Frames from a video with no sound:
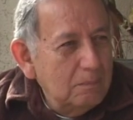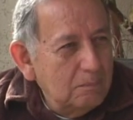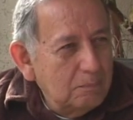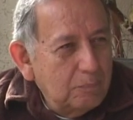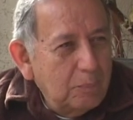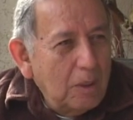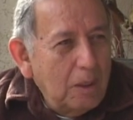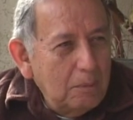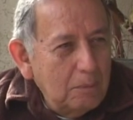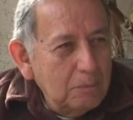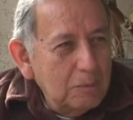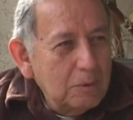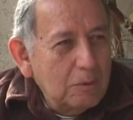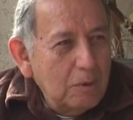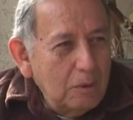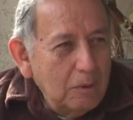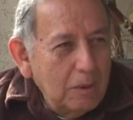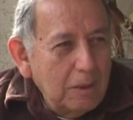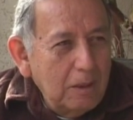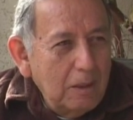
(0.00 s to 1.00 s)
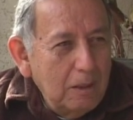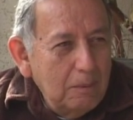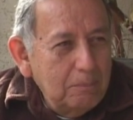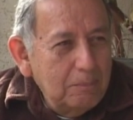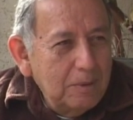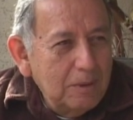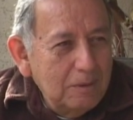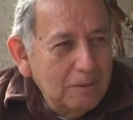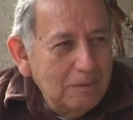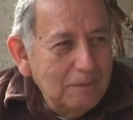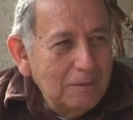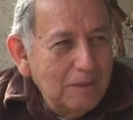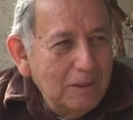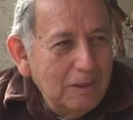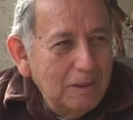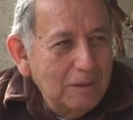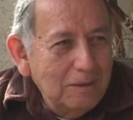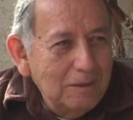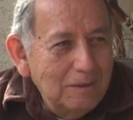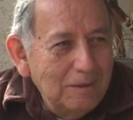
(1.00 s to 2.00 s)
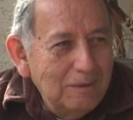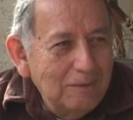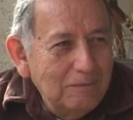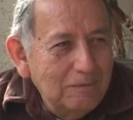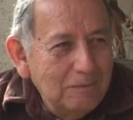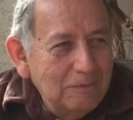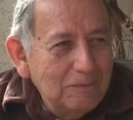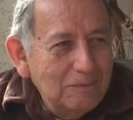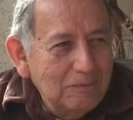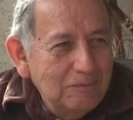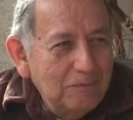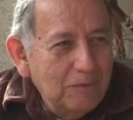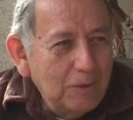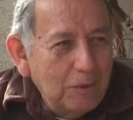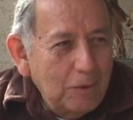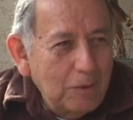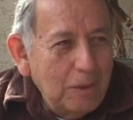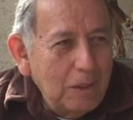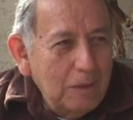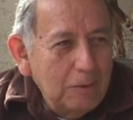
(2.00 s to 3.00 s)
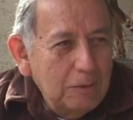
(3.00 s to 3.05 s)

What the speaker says: problems growing up and figuring out